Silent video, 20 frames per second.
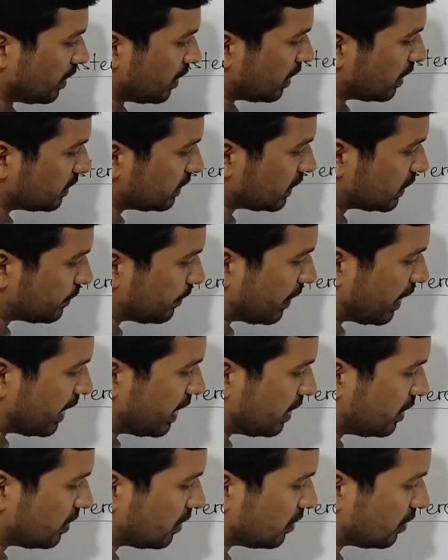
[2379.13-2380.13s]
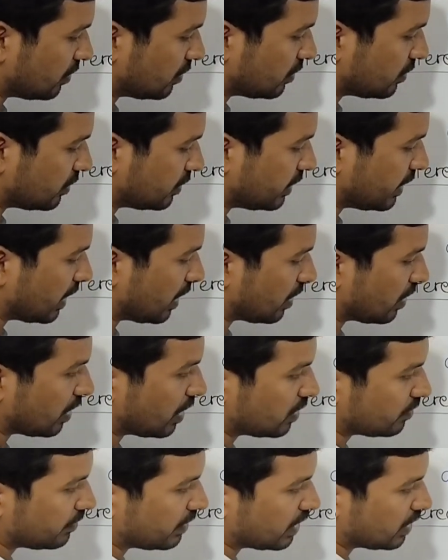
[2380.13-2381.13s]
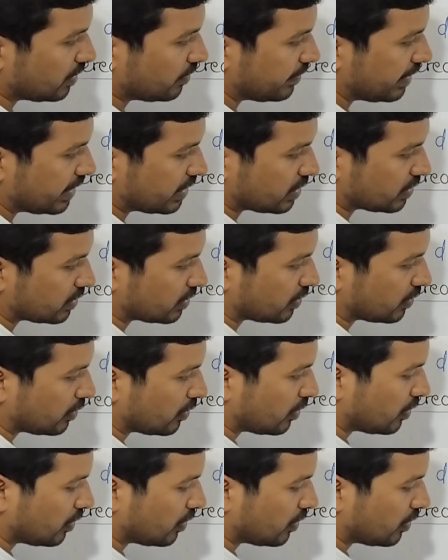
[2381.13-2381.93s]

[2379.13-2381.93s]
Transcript: At this point, they are not mirror images.